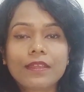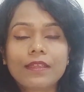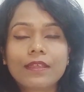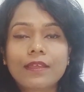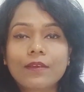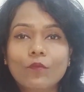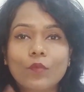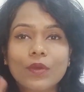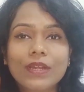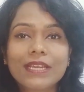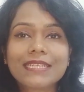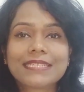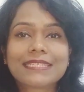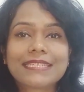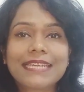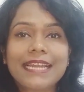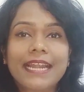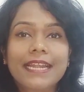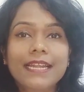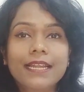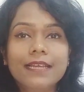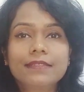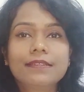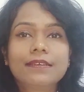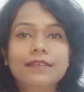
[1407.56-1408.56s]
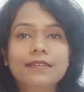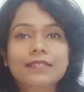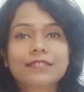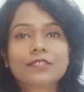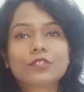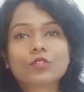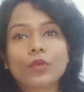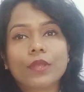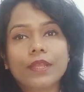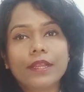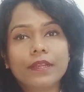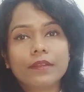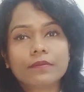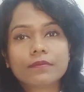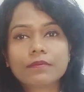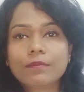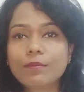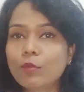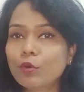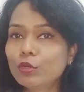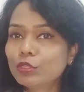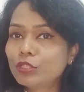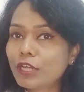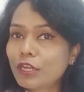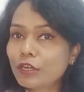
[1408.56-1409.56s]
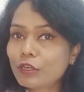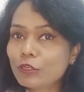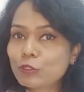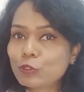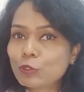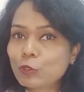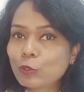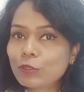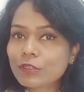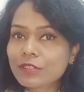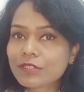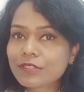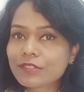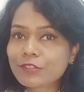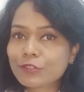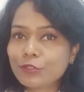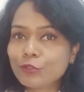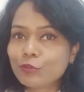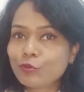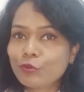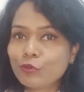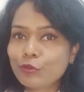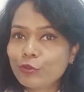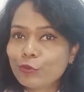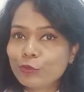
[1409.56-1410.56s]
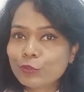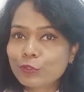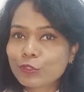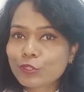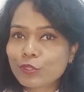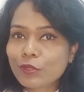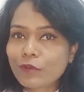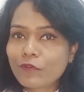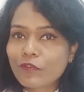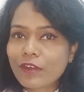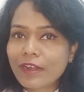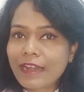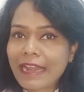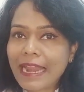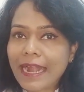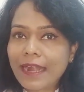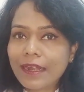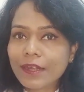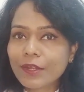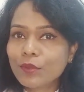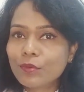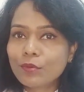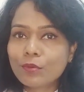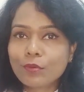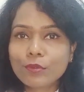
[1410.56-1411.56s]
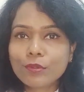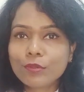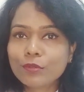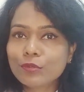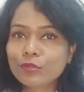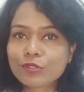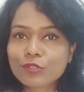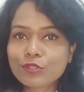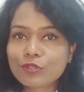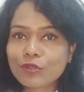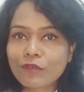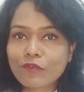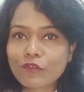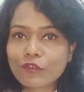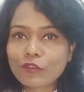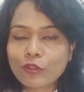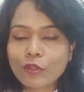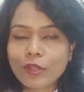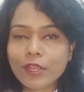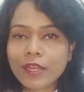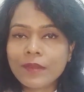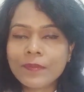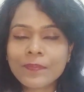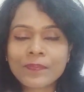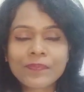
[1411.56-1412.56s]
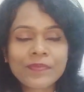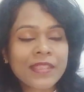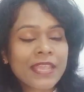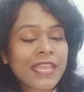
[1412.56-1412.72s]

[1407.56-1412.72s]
One is land, other is soil. Both are resource, you know uses of land, you know uses of soil.